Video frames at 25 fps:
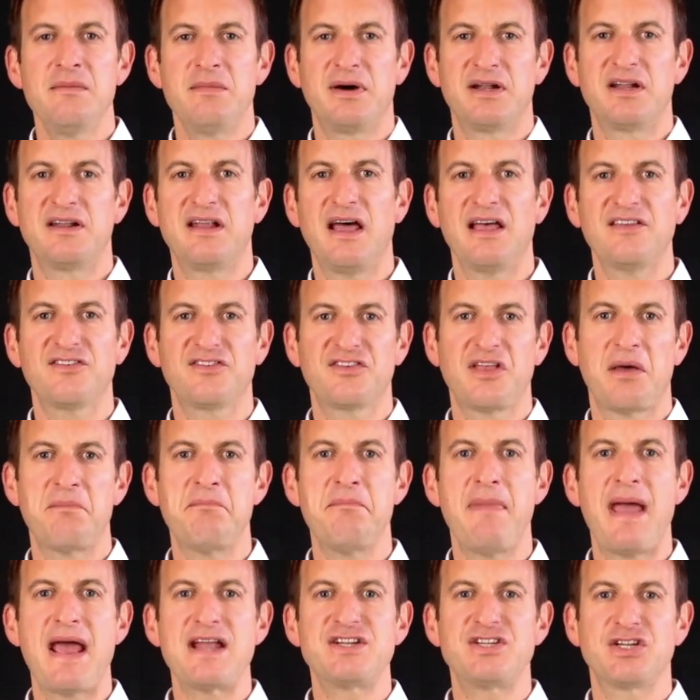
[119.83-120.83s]
but it does
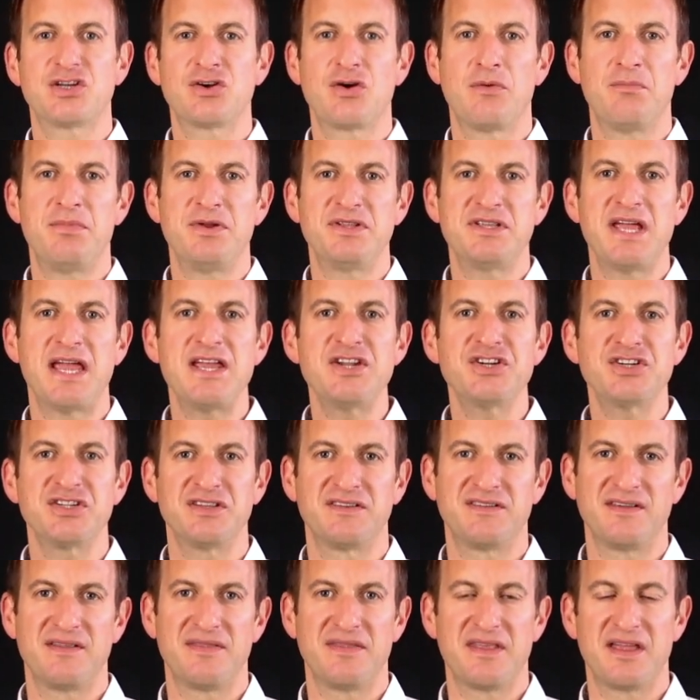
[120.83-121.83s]
some magic
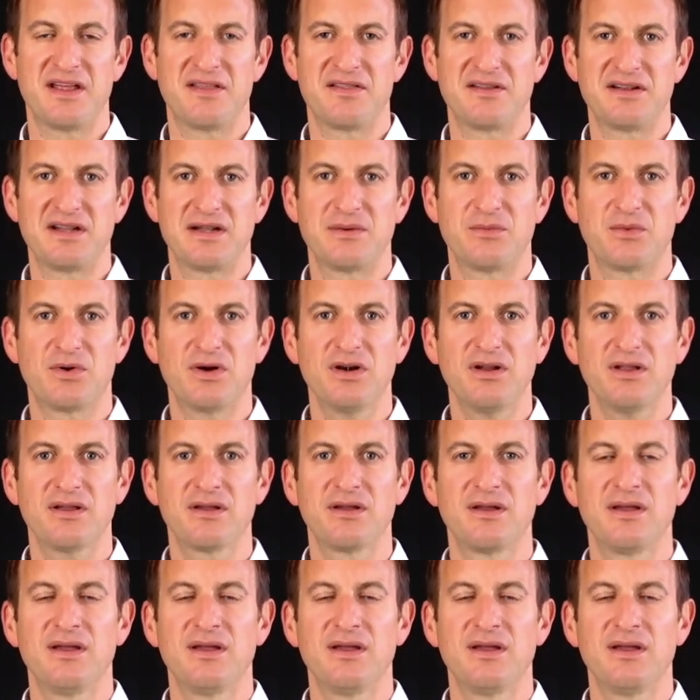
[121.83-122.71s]
computations in there, the network,